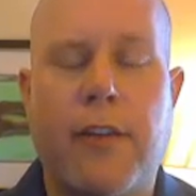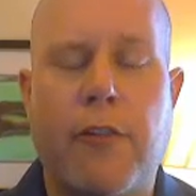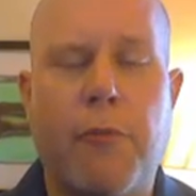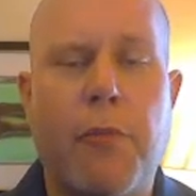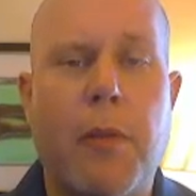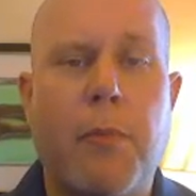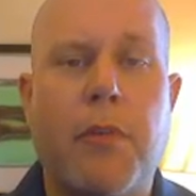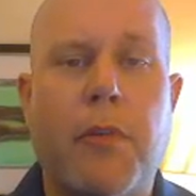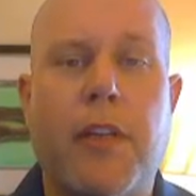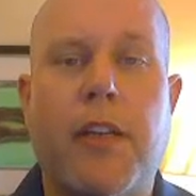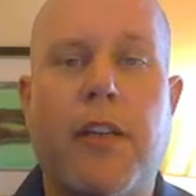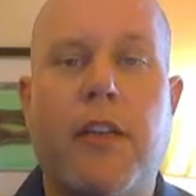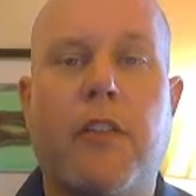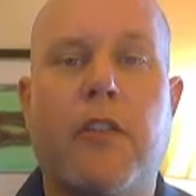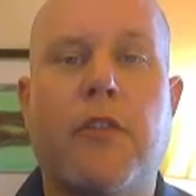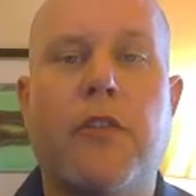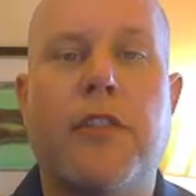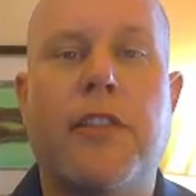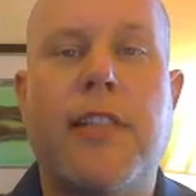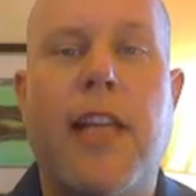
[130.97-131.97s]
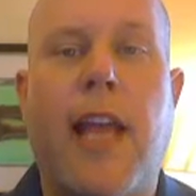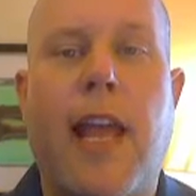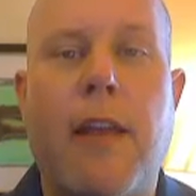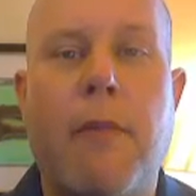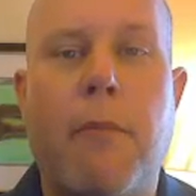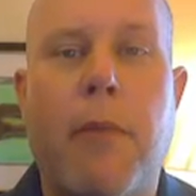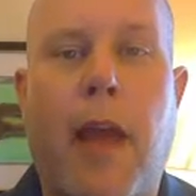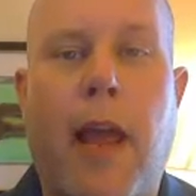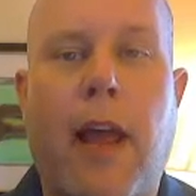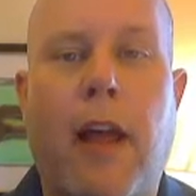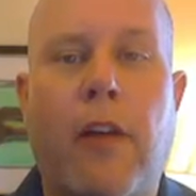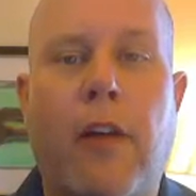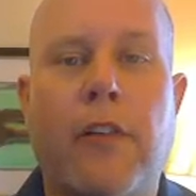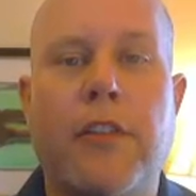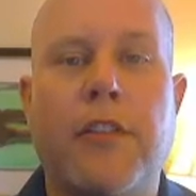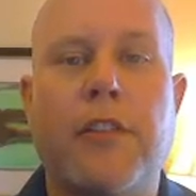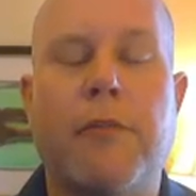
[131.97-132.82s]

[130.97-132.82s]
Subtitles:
Do people need to lose 10 pounds?